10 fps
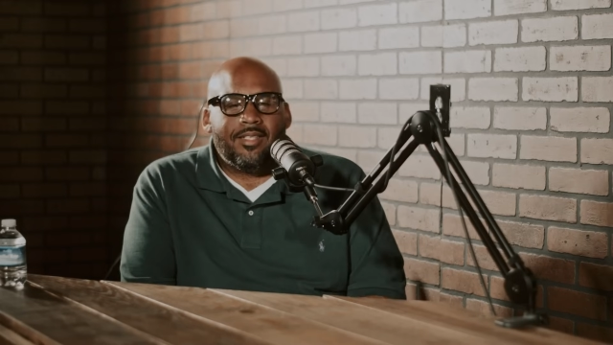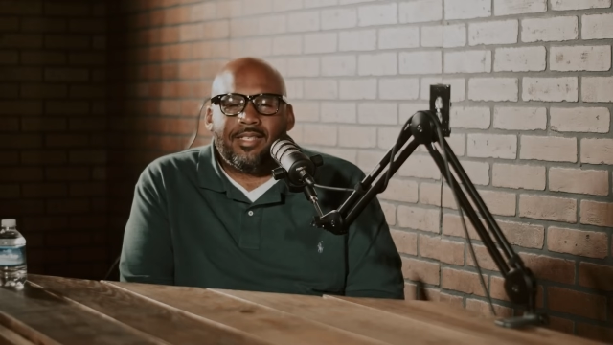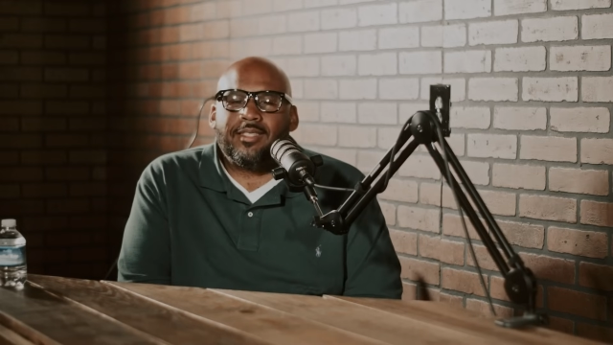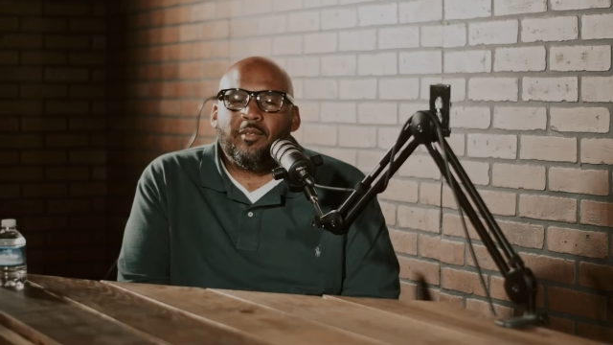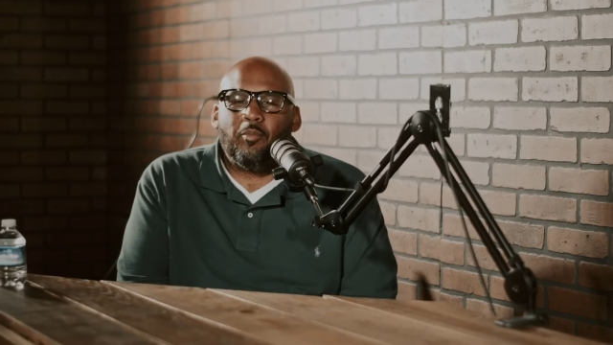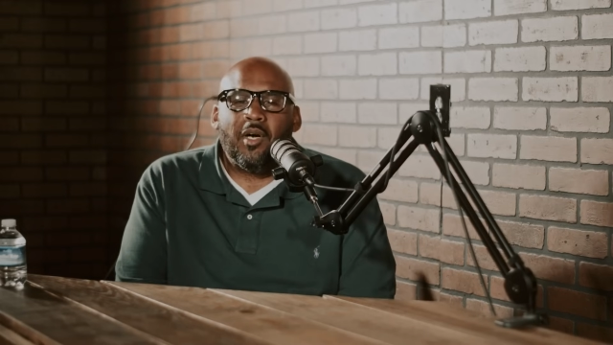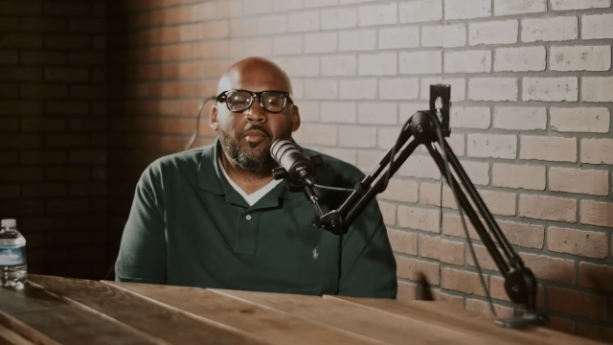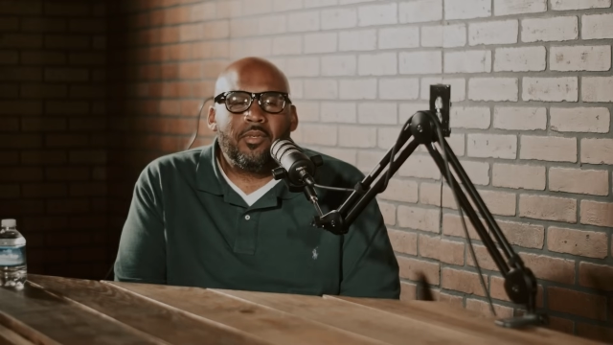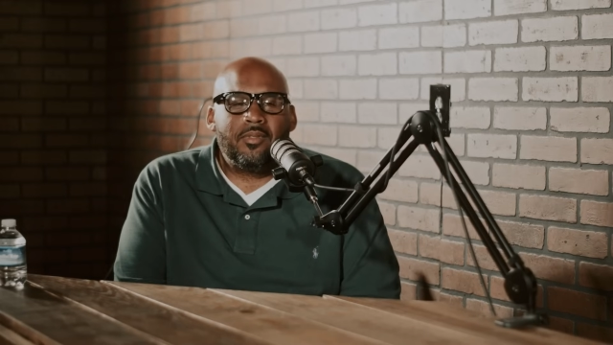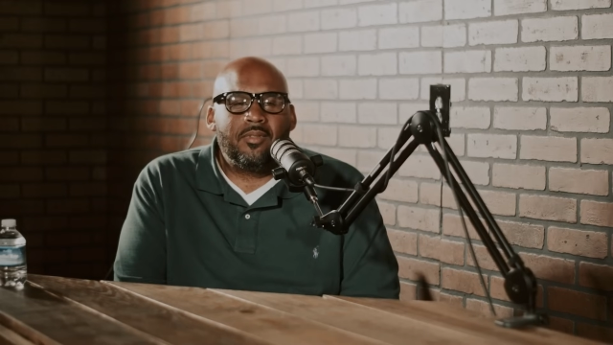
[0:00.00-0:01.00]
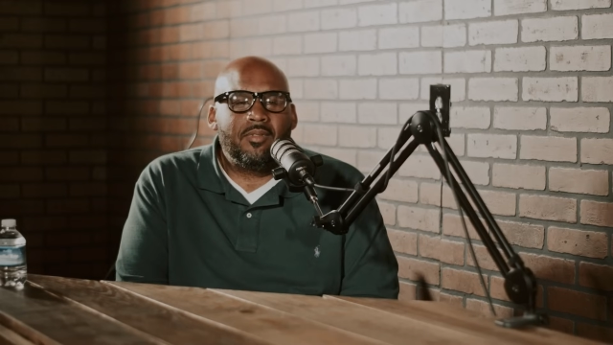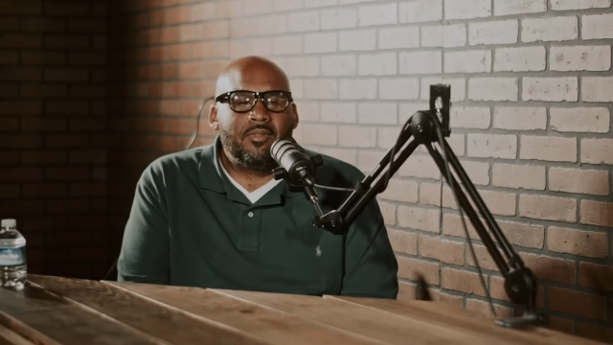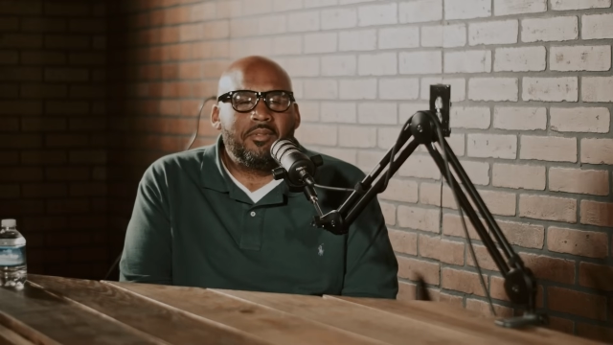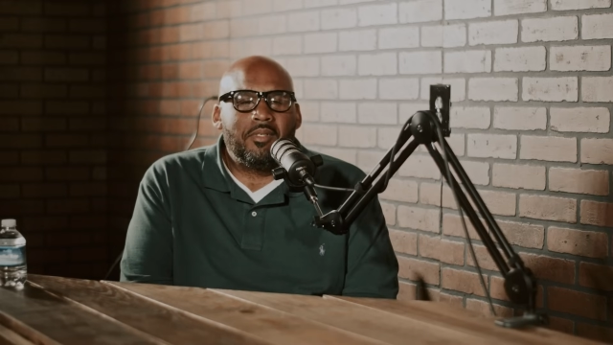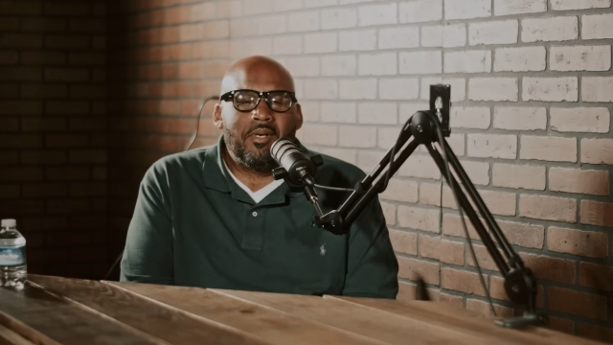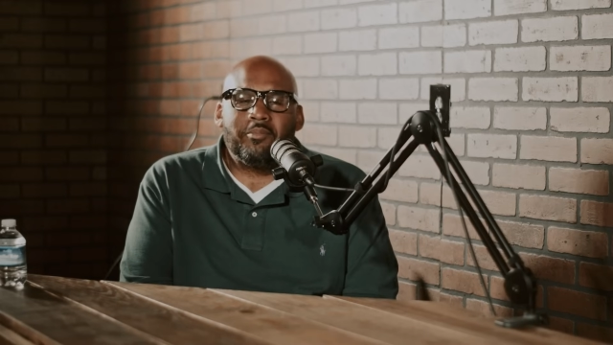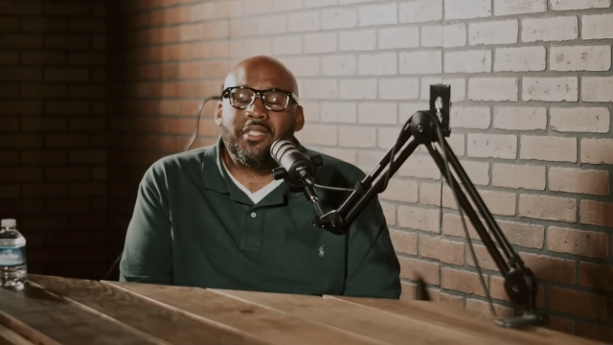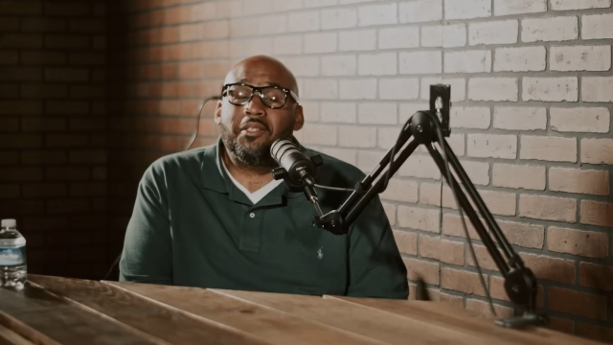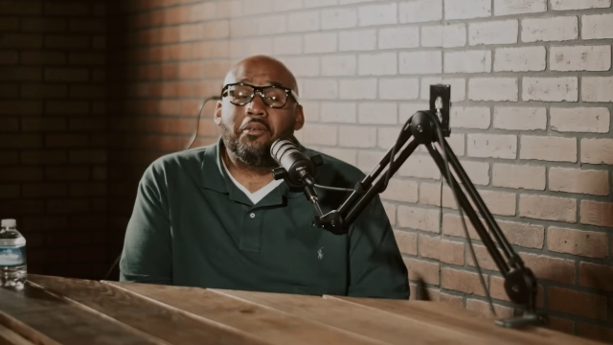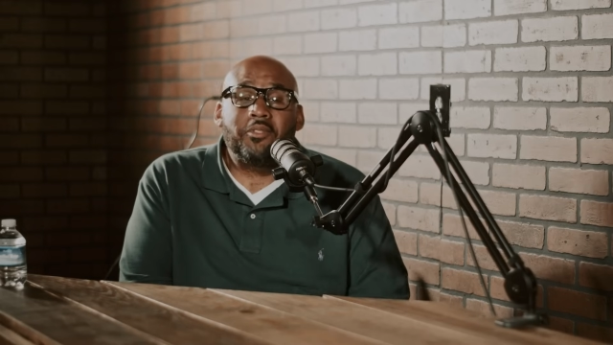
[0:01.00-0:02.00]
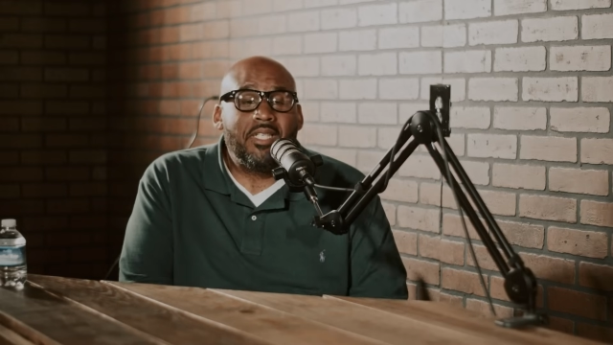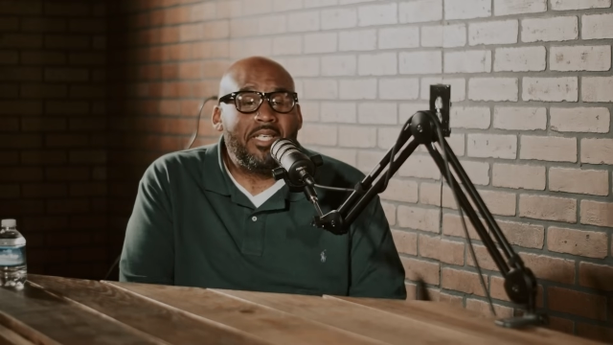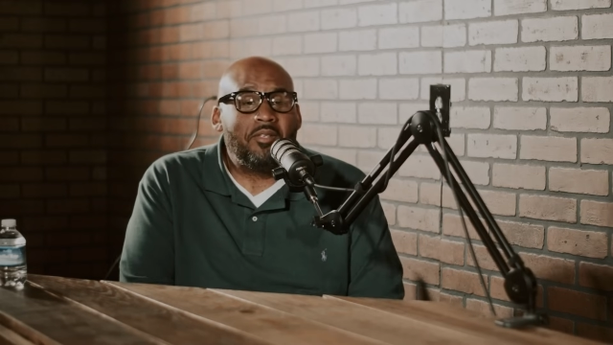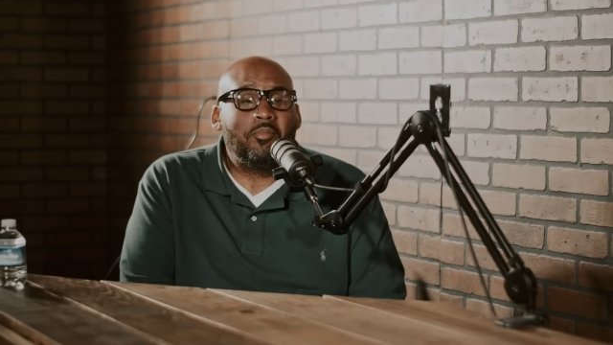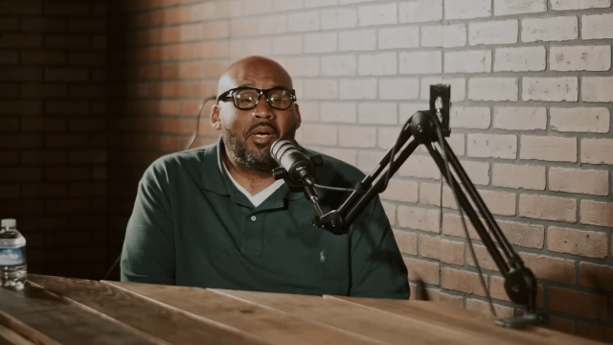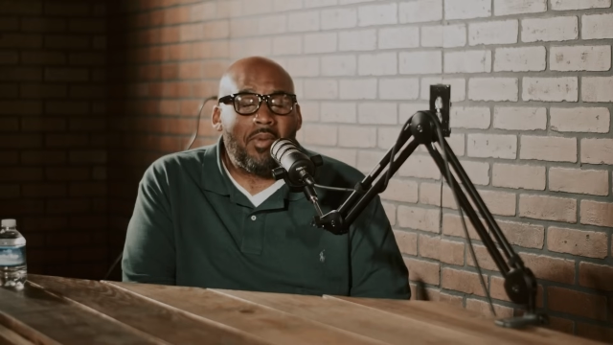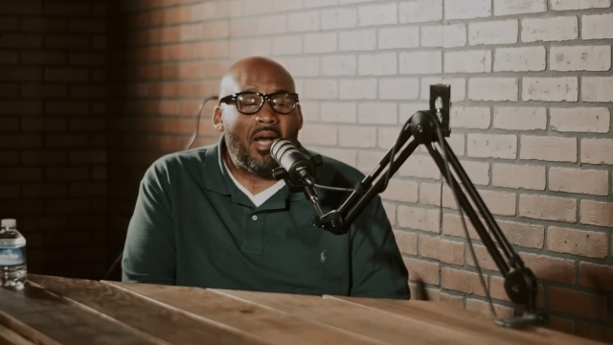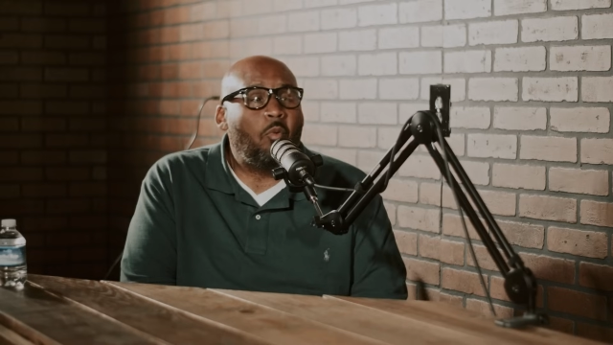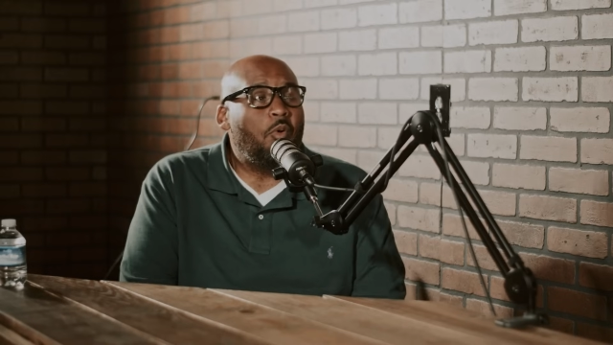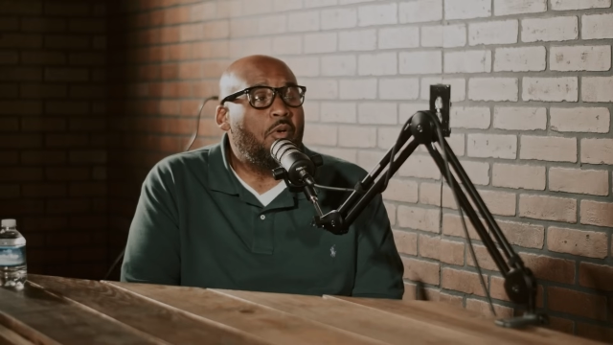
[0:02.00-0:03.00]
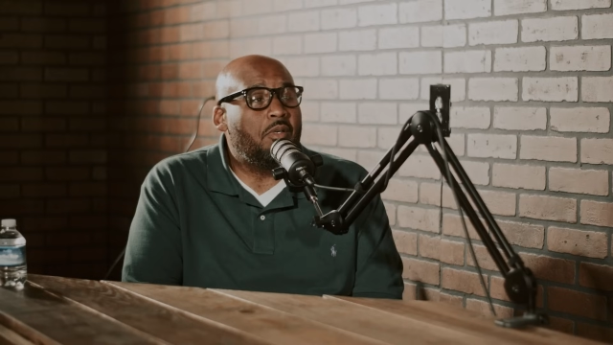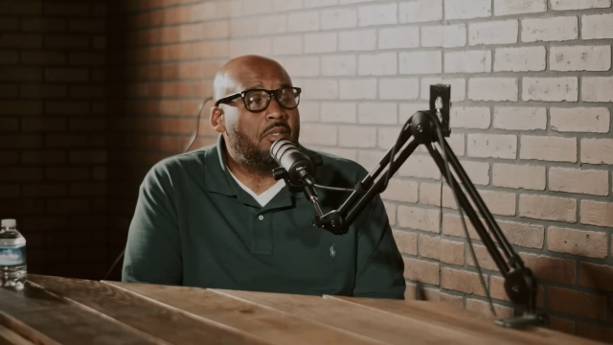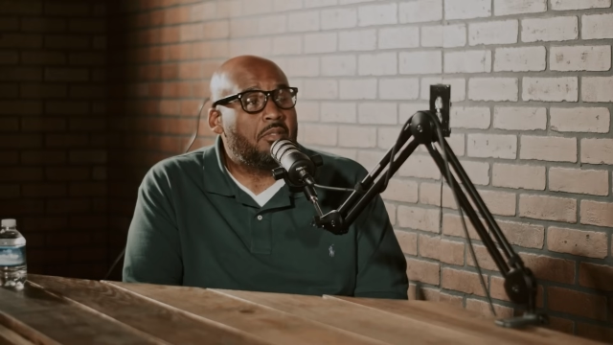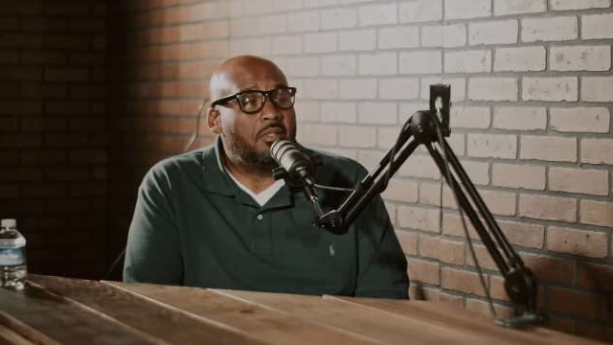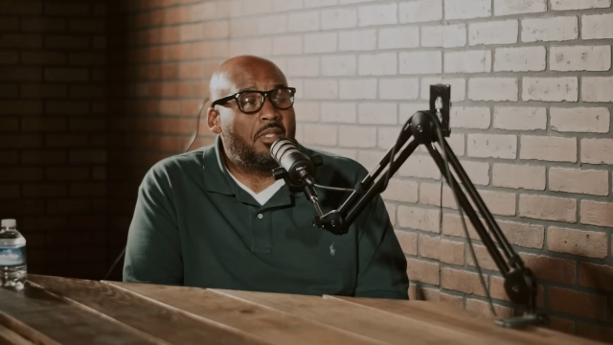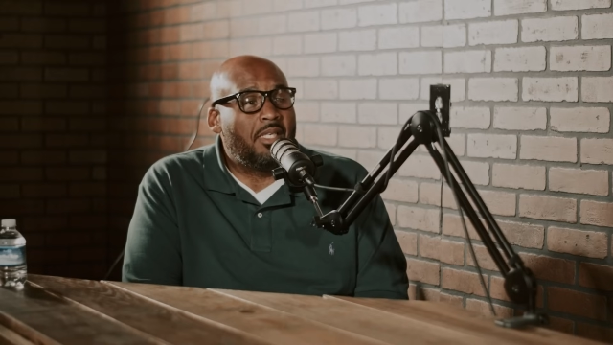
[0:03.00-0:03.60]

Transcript: I said, Mama, I'm just going to tell you, Mama, I was.